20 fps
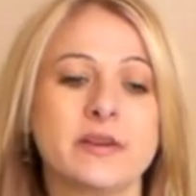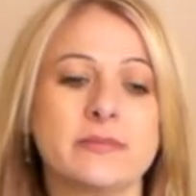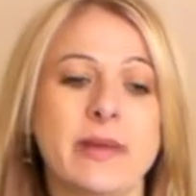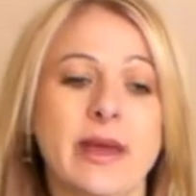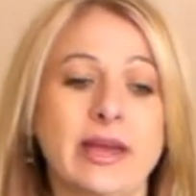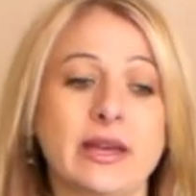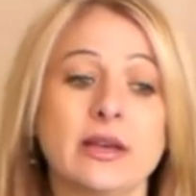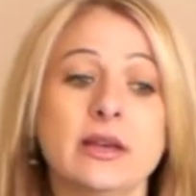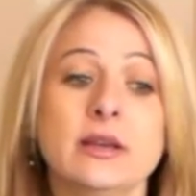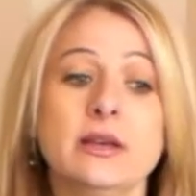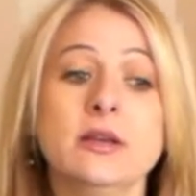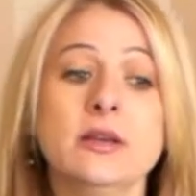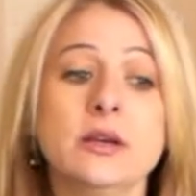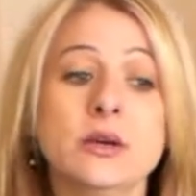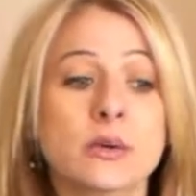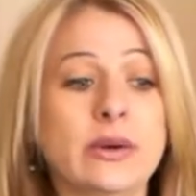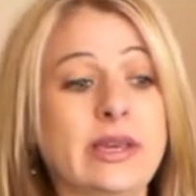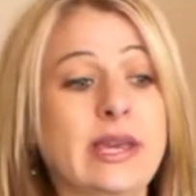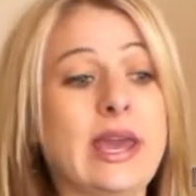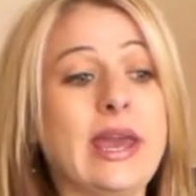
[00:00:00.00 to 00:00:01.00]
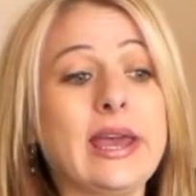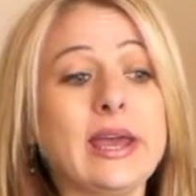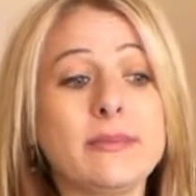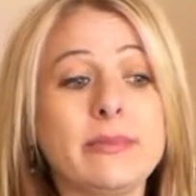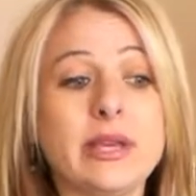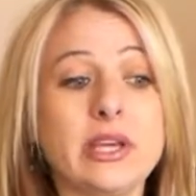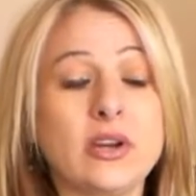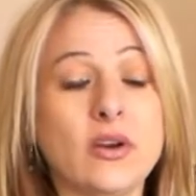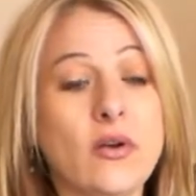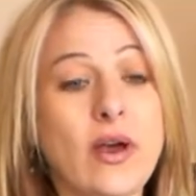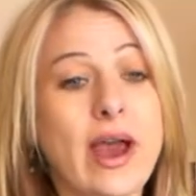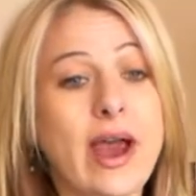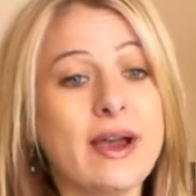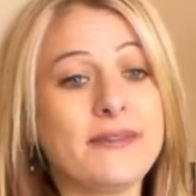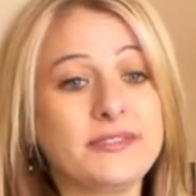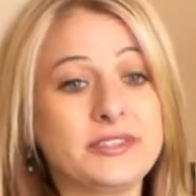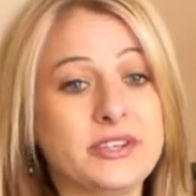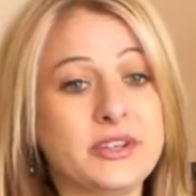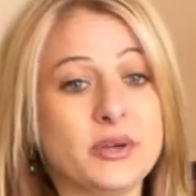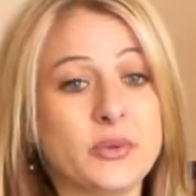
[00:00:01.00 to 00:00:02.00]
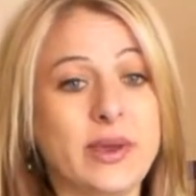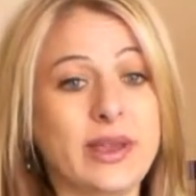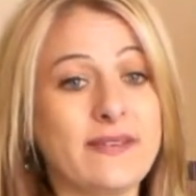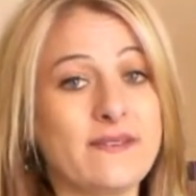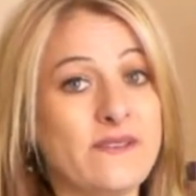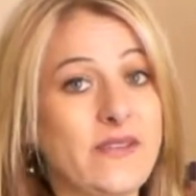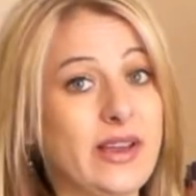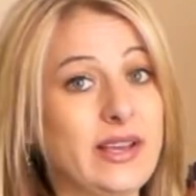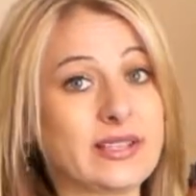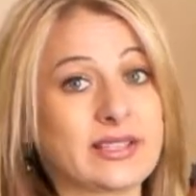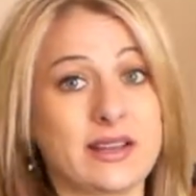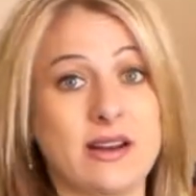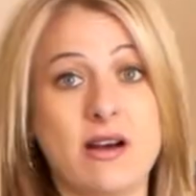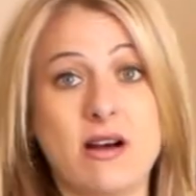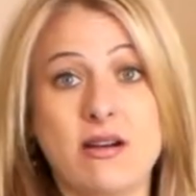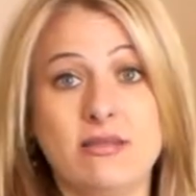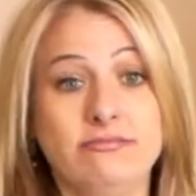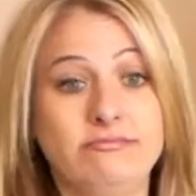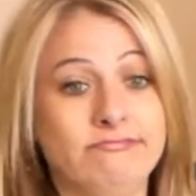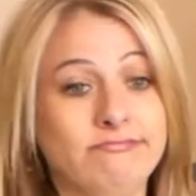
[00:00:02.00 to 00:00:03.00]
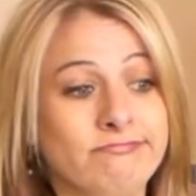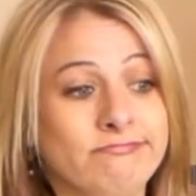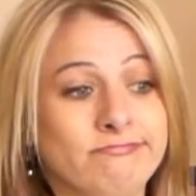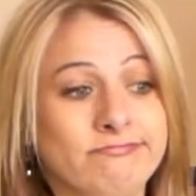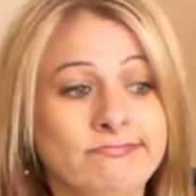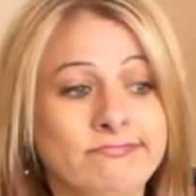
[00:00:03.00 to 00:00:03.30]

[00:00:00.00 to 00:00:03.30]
I'm like, we can, but you don't have to. We can fix it all.